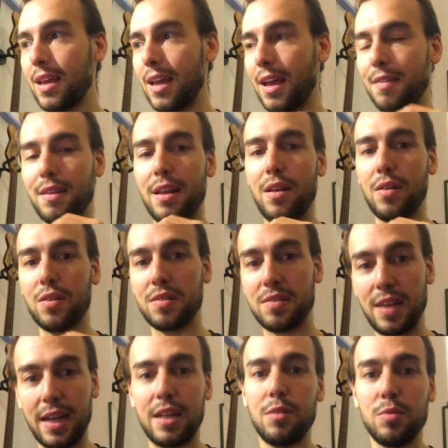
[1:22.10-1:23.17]
And then on the
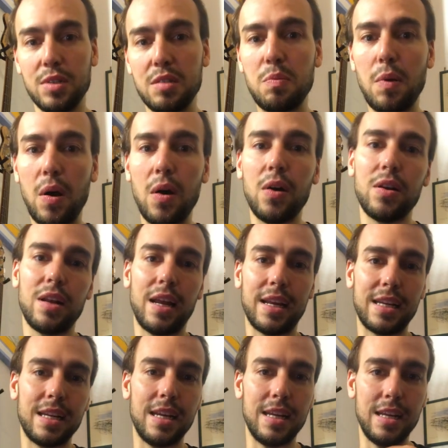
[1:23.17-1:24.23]
second respawn,
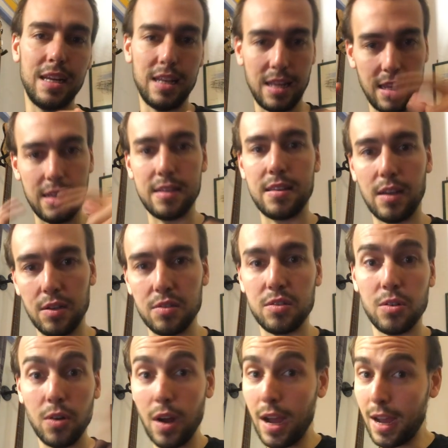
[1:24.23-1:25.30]
it tells
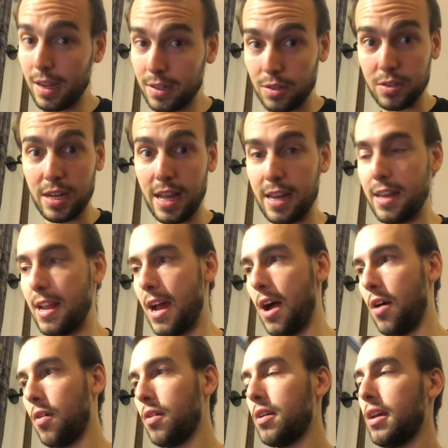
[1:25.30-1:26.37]
you, you're dead
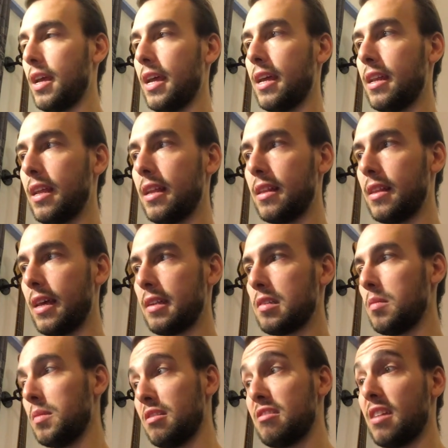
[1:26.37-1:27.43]
now, and
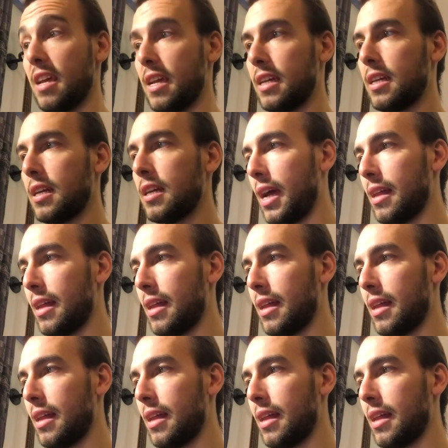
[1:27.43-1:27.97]
that's a mistake.